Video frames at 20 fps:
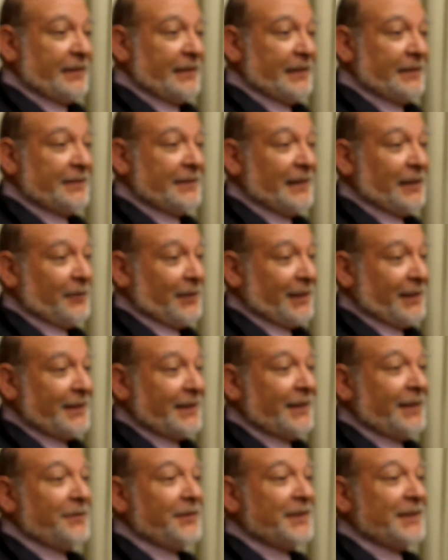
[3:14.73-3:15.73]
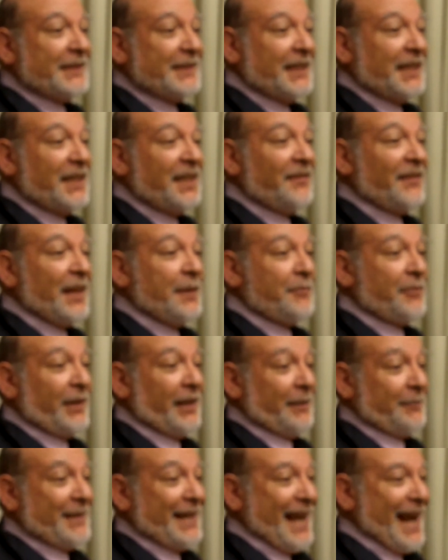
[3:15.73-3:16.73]
And now I can live in the city of
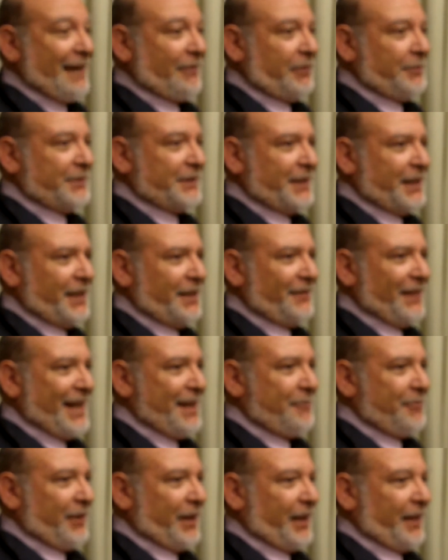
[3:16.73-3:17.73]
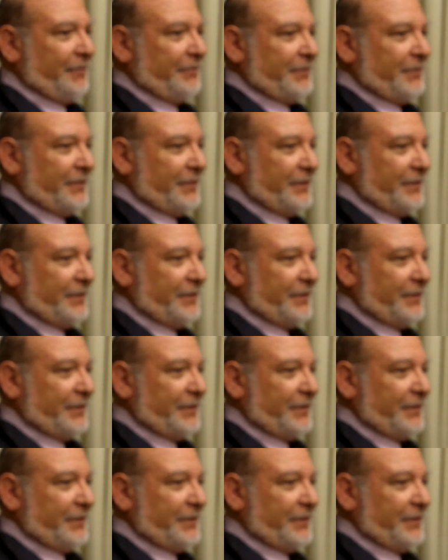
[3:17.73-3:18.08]
Abraham, the Arab city of Abraham,